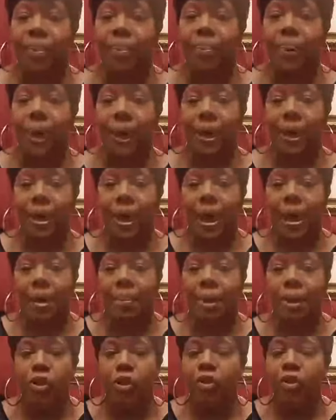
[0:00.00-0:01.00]

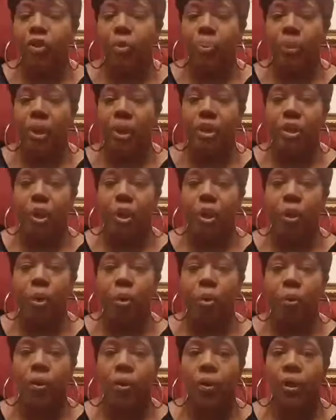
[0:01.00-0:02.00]
But truth be
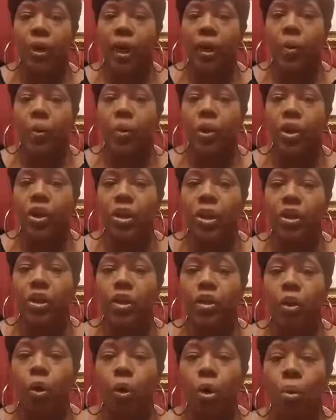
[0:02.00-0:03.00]
told, there was a
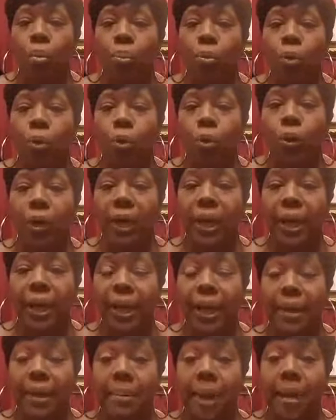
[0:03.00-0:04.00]
storm brewing
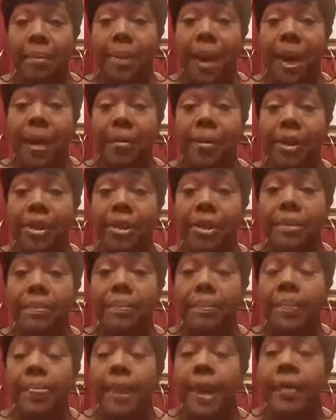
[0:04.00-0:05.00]
in my marriage.
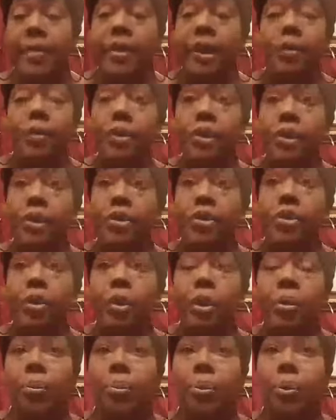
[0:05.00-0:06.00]
There was a
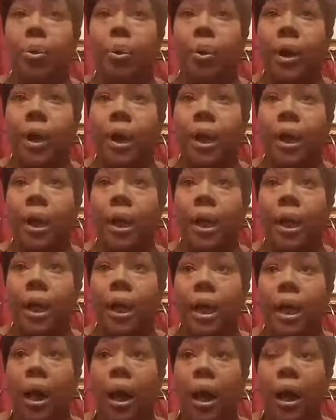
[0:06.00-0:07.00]
storm brewing
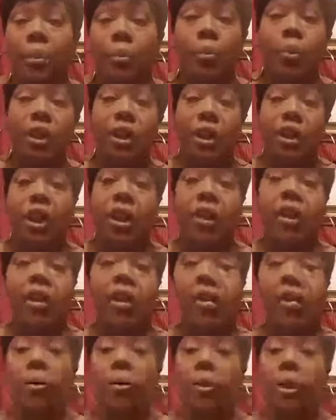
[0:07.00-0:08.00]
with
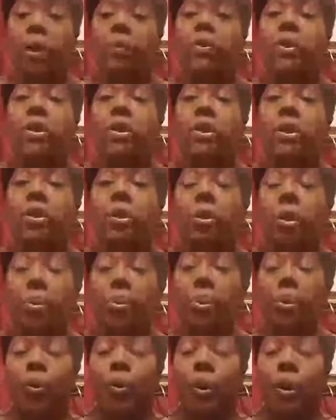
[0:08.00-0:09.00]
Gil. There was a storm
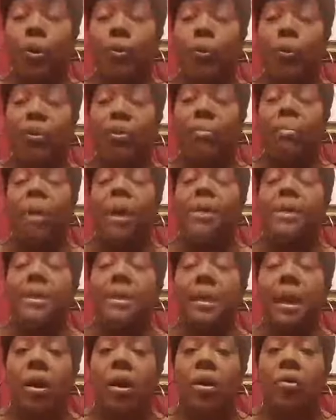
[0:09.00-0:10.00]
brewing with
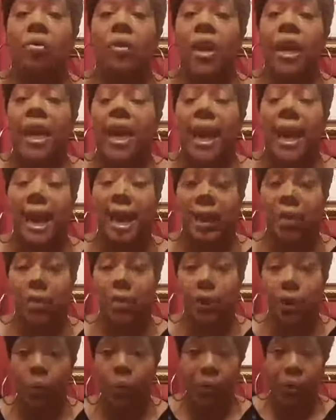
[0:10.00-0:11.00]
myself, and
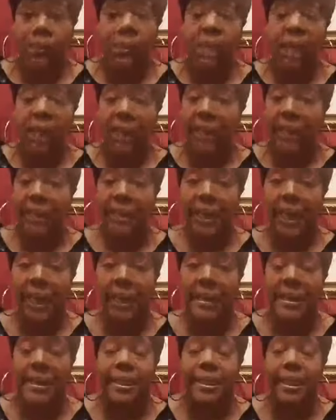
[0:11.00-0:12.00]
we were not
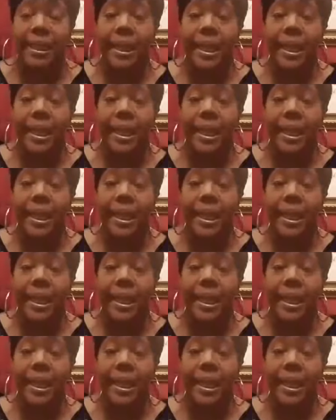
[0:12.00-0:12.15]
connected.